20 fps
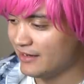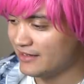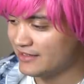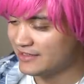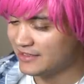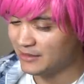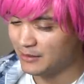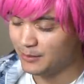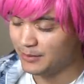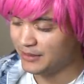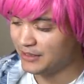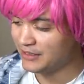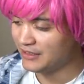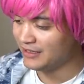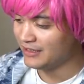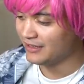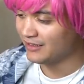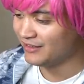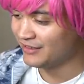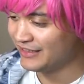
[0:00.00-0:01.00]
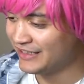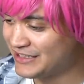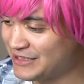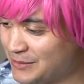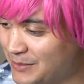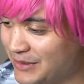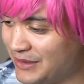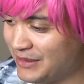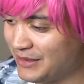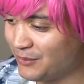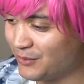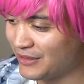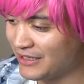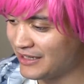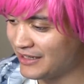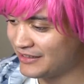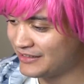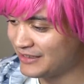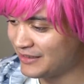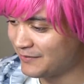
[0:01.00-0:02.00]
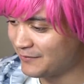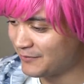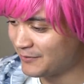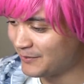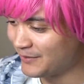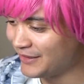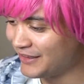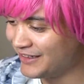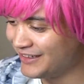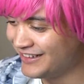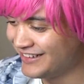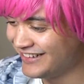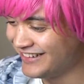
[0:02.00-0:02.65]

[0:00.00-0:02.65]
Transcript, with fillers: that's gonna be a 1 out of 10 for me.